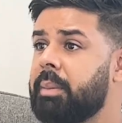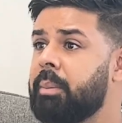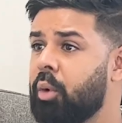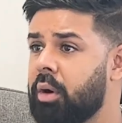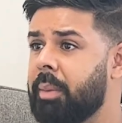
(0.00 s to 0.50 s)
bit
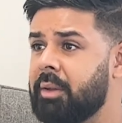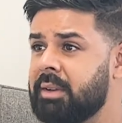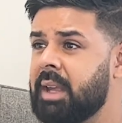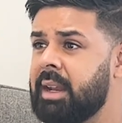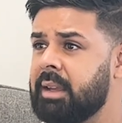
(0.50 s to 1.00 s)
more about these
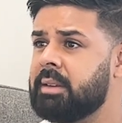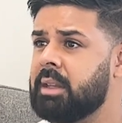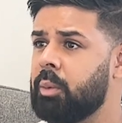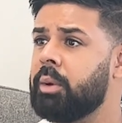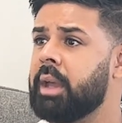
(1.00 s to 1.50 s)
headaches and
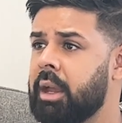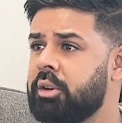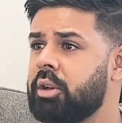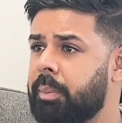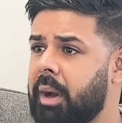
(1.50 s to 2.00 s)
then we'll get into
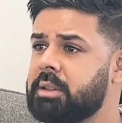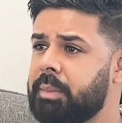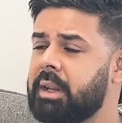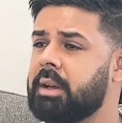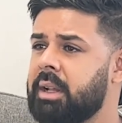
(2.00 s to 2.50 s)
your past
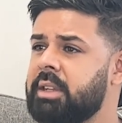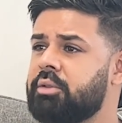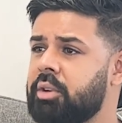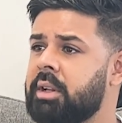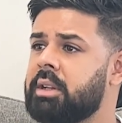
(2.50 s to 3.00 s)
medical
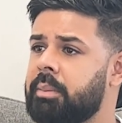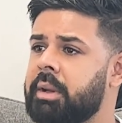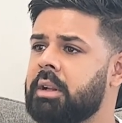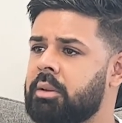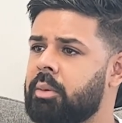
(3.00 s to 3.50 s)
history a little bit
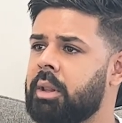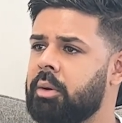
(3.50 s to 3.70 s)
as well,